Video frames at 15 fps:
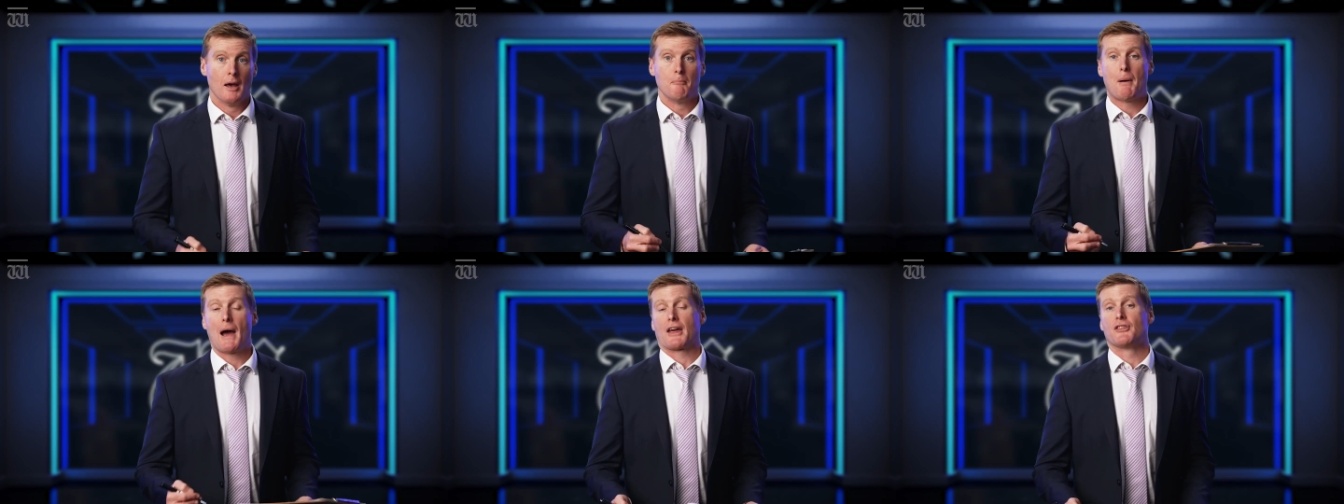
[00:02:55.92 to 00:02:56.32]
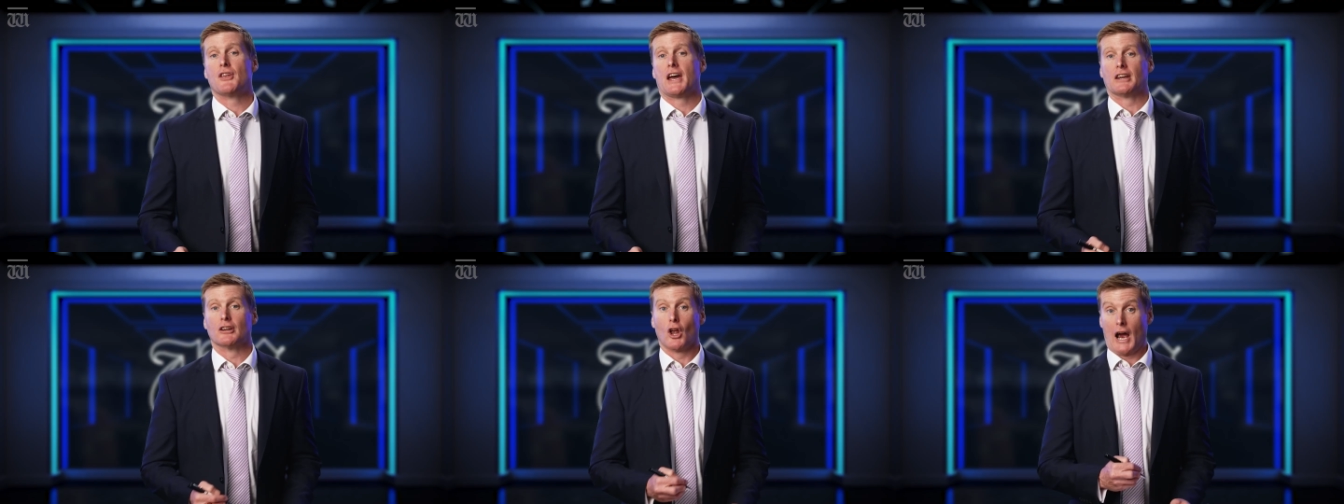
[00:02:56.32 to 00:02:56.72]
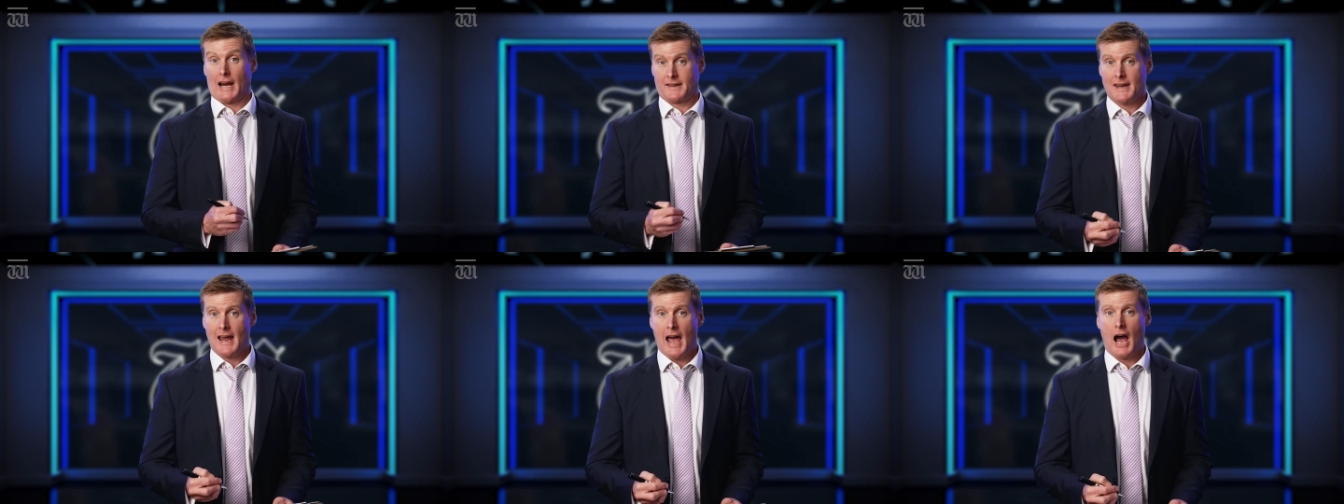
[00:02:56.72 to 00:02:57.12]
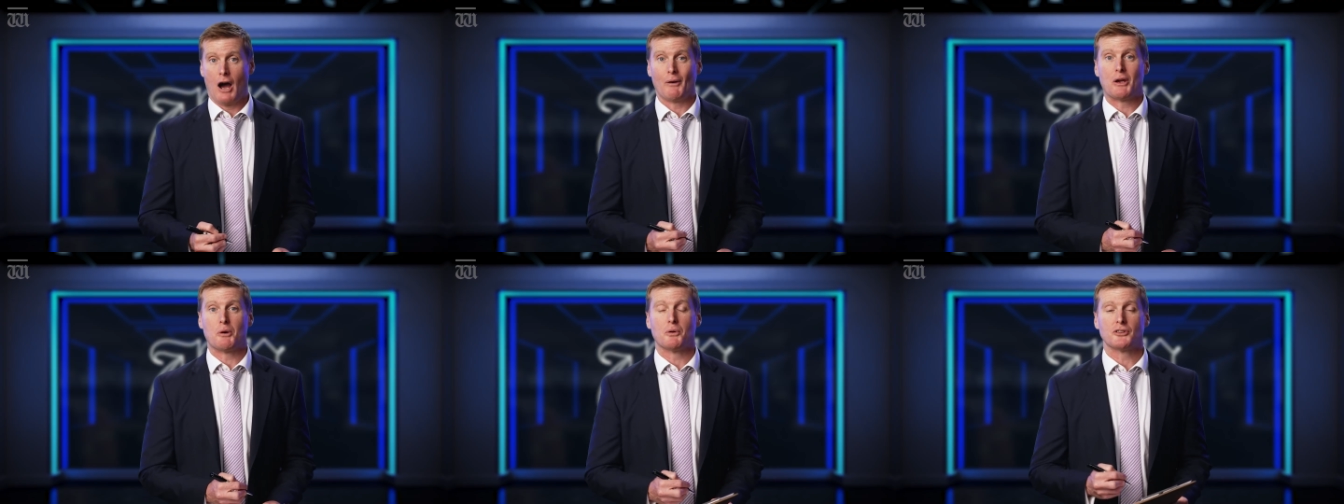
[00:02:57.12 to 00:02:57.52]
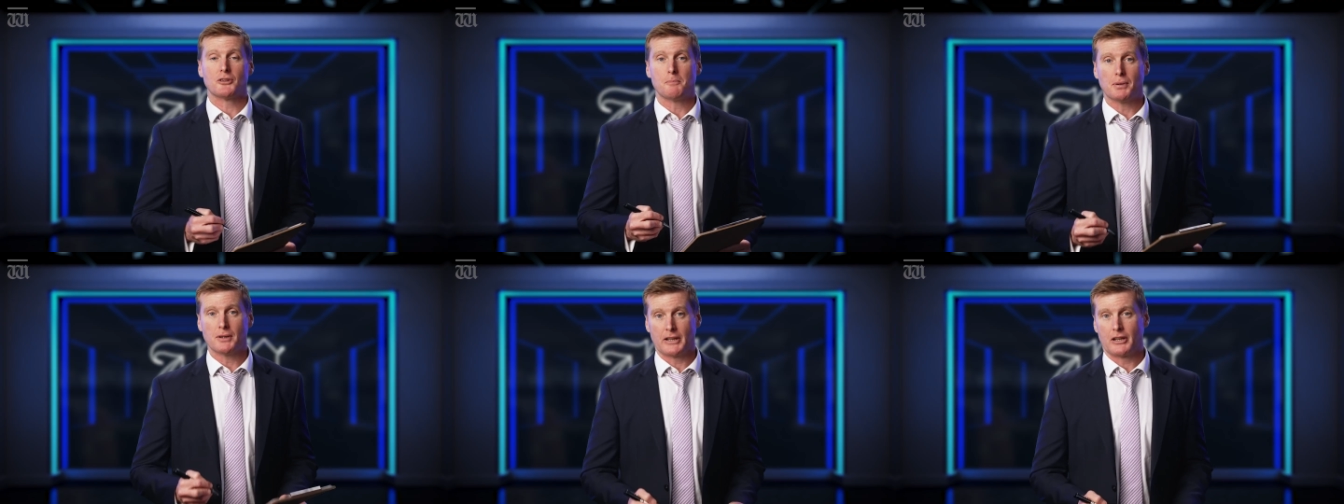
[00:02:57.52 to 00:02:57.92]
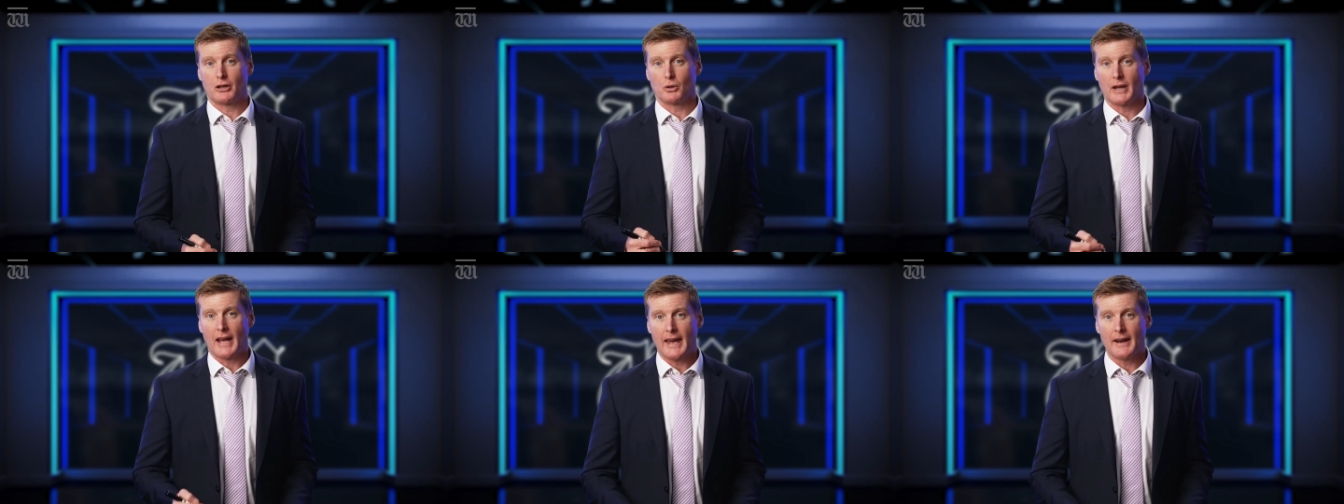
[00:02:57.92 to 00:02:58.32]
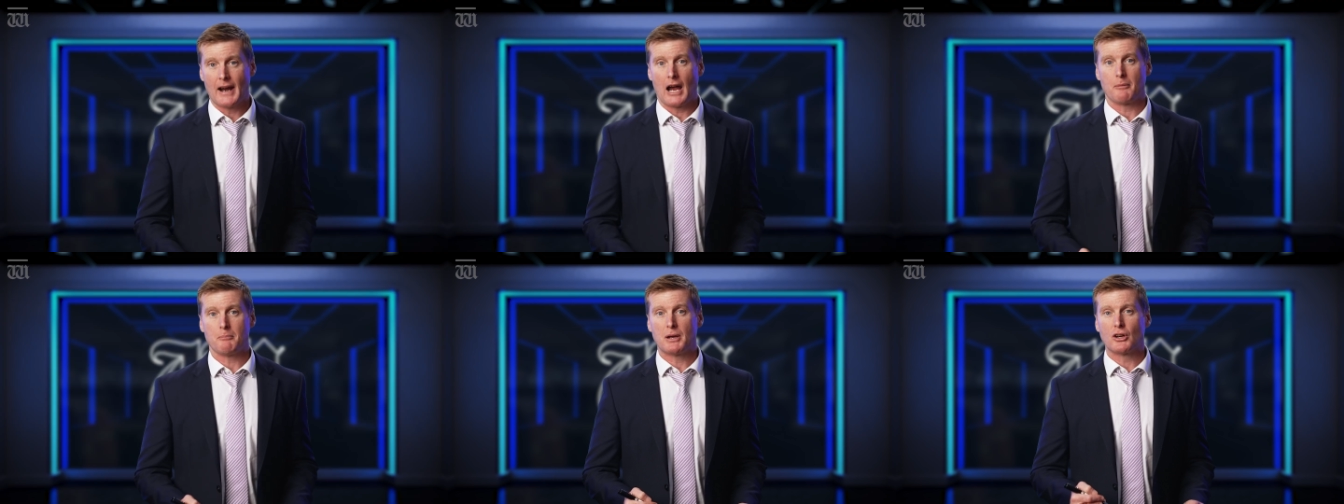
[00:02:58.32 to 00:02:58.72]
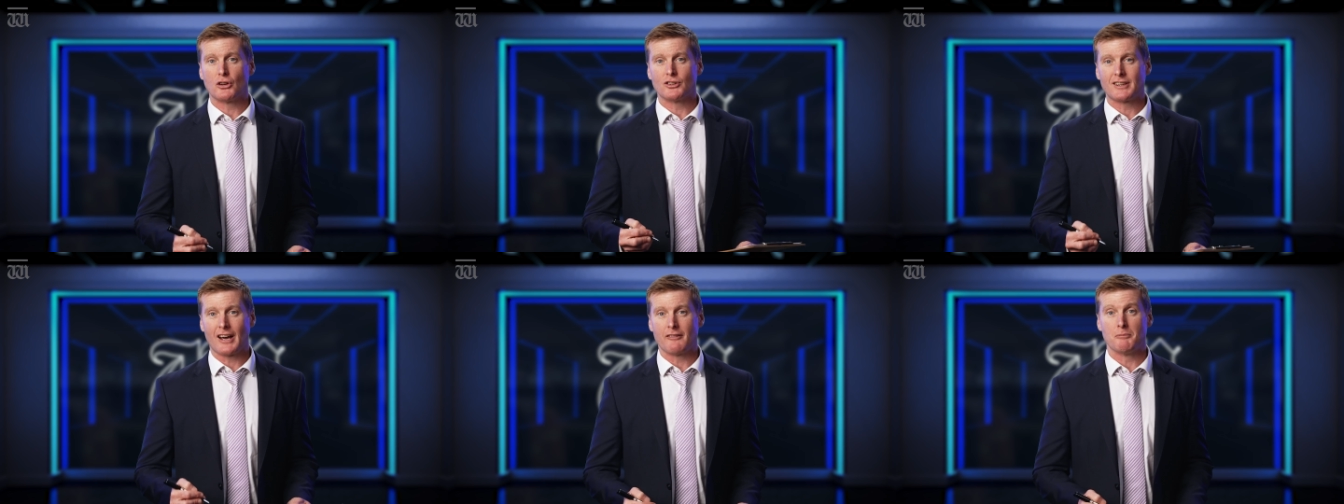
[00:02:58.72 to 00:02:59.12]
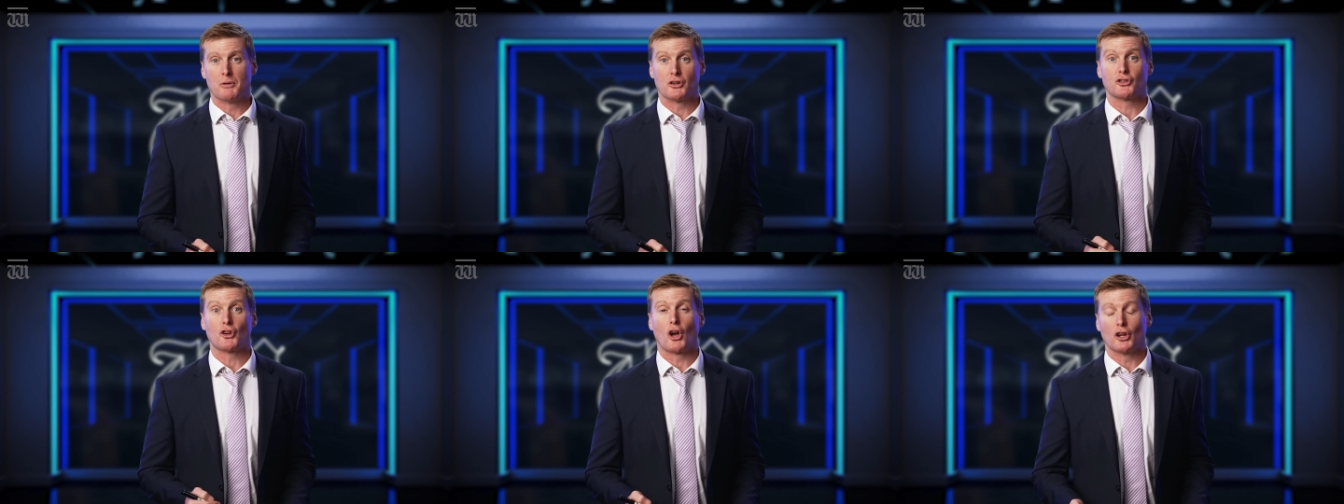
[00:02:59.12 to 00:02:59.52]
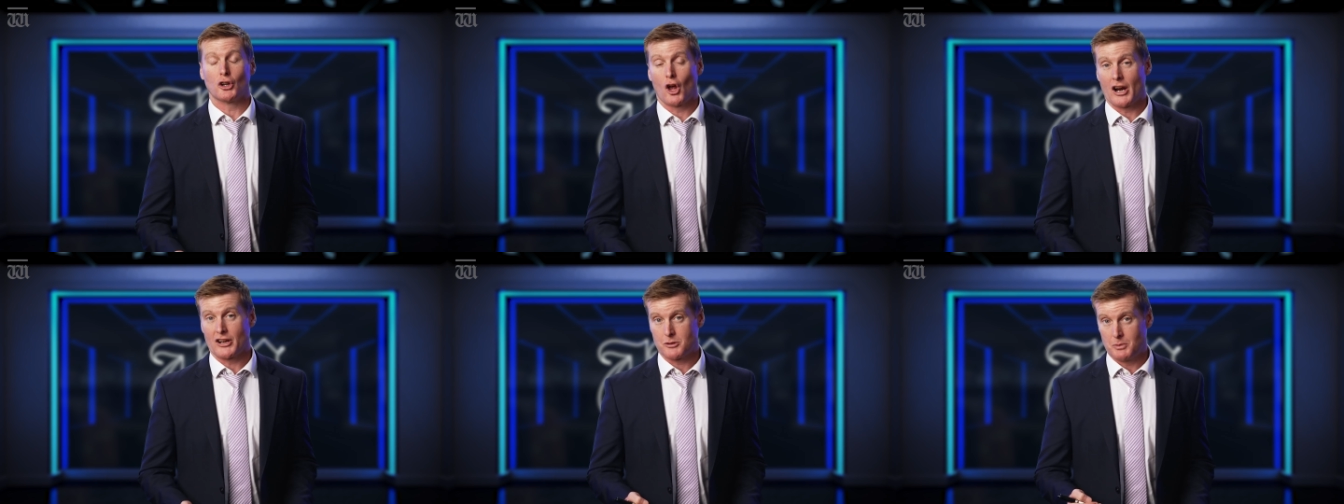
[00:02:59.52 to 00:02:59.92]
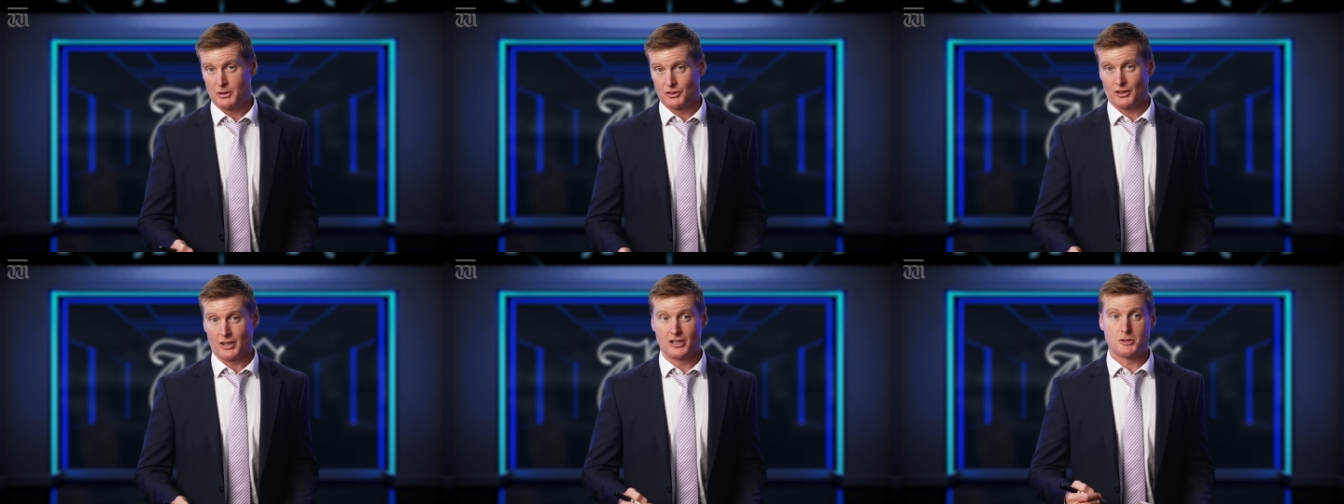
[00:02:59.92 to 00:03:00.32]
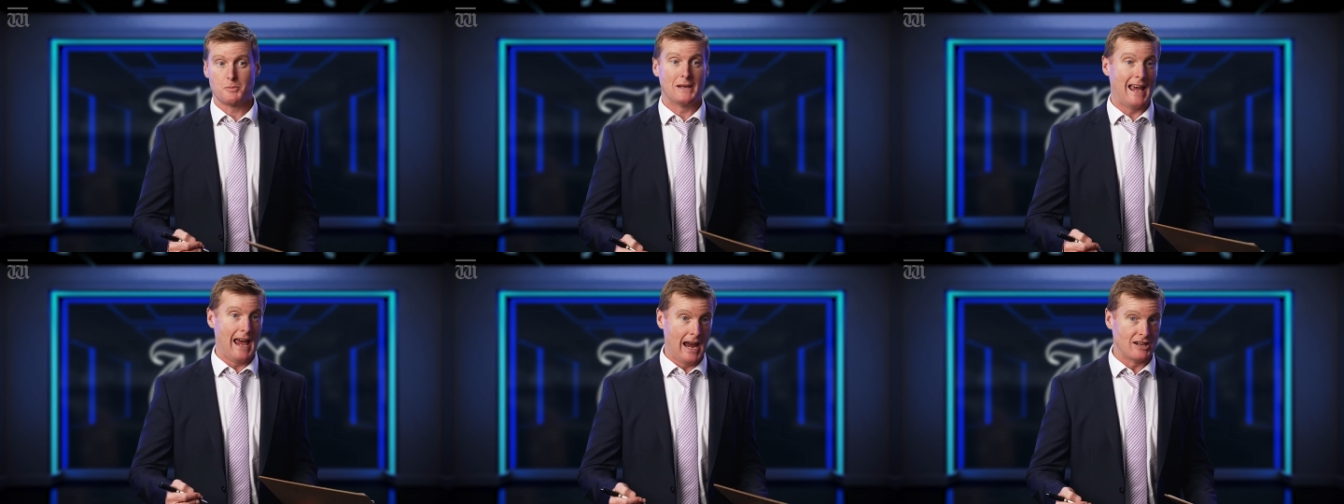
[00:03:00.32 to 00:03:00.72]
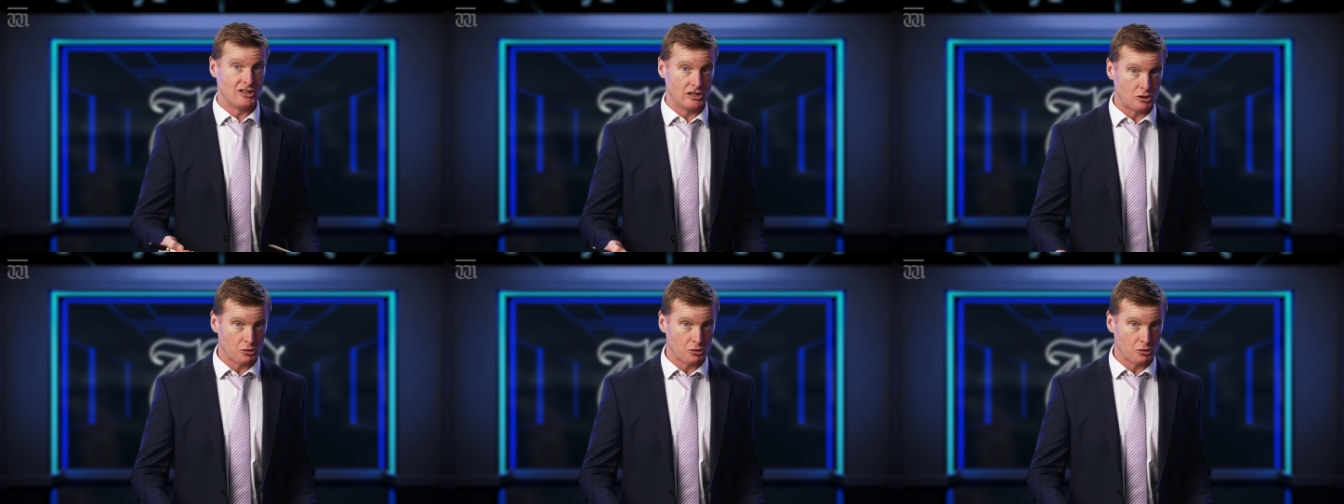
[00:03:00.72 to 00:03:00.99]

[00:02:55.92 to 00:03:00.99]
Back then, like now, it was a political headache because governments don't like to be seen to be anti